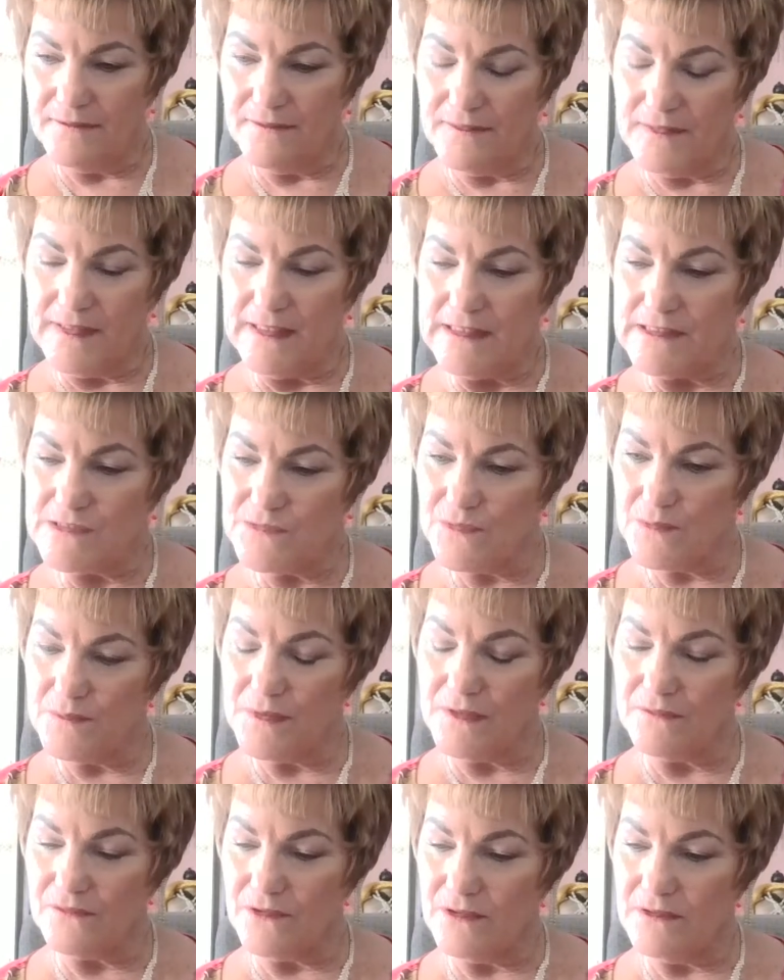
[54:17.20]
These would
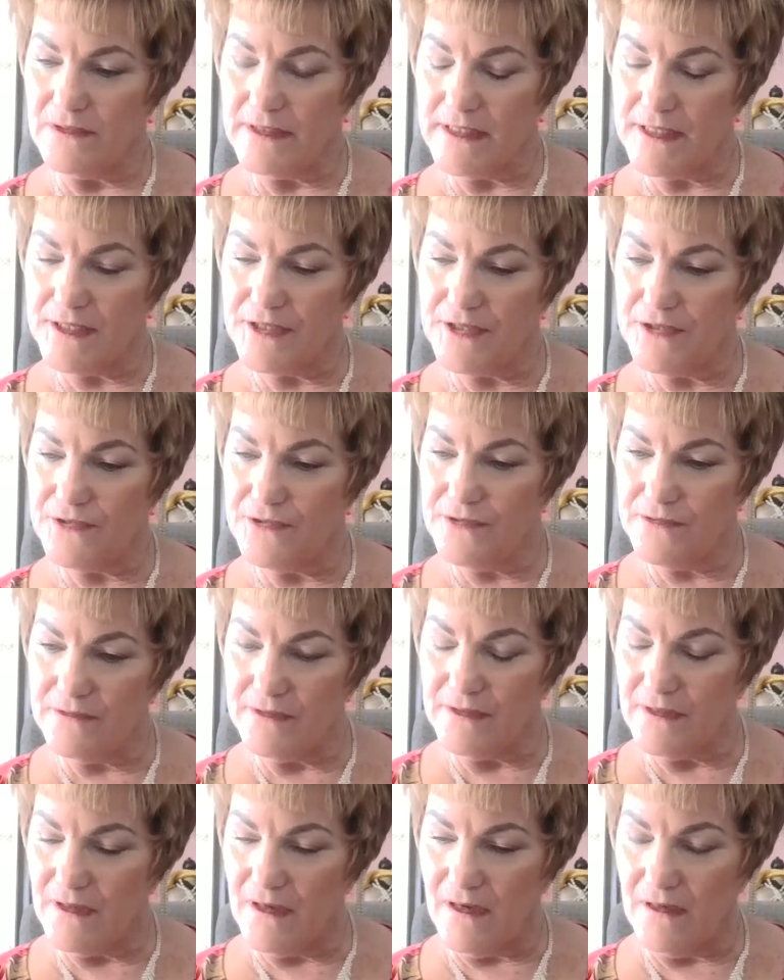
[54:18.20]
be really cute
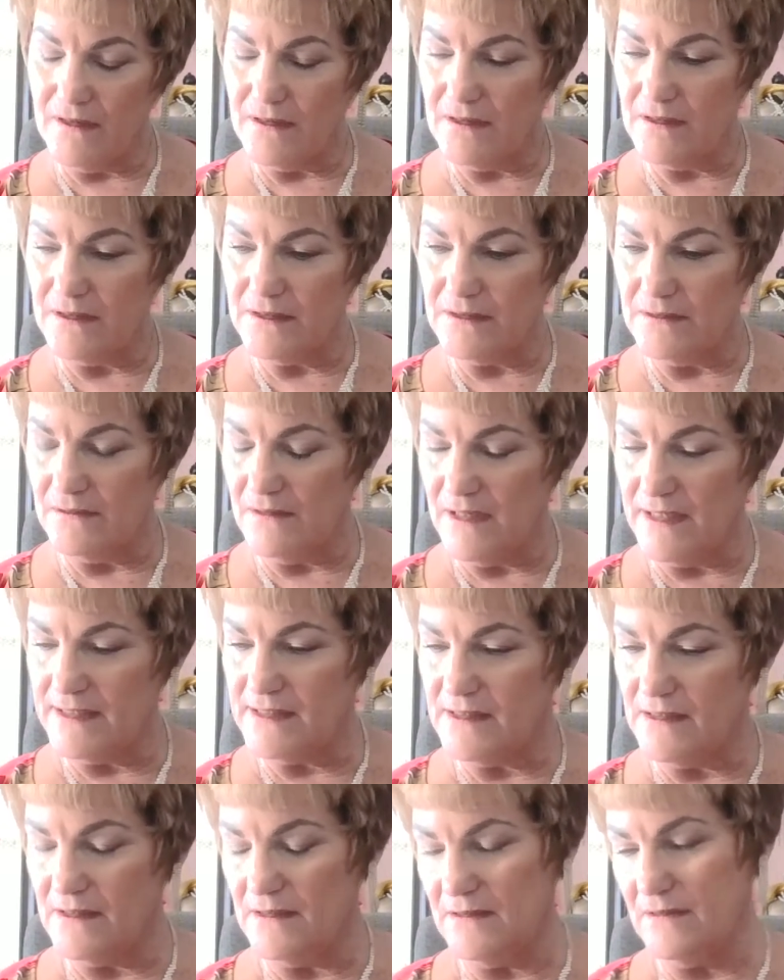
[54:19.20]
on
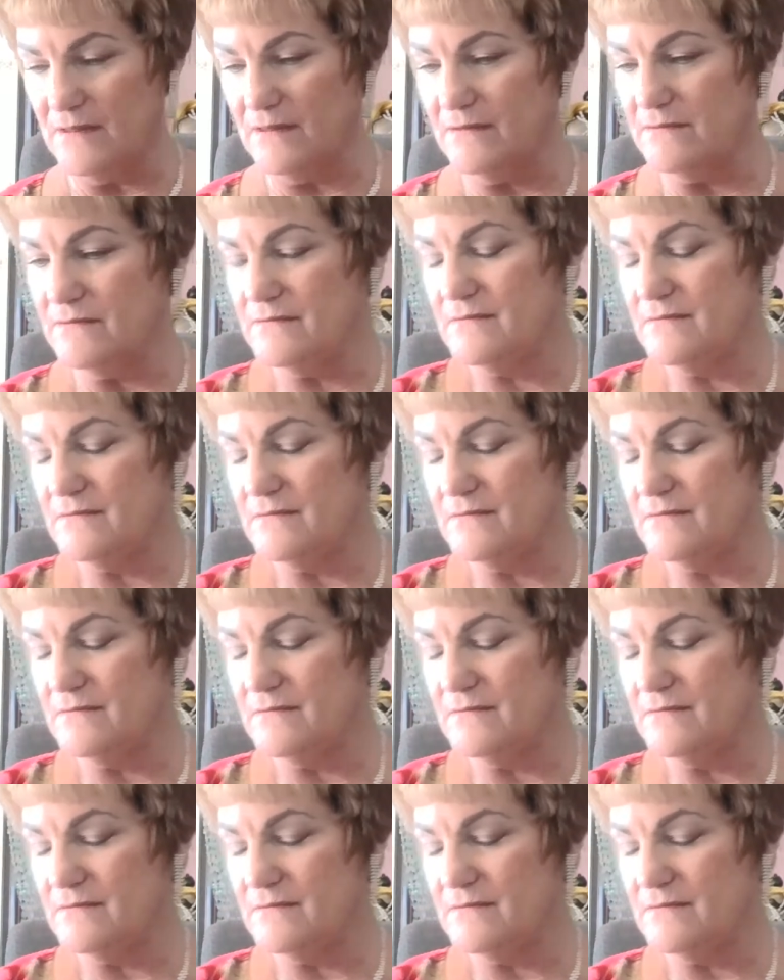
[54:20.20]
like a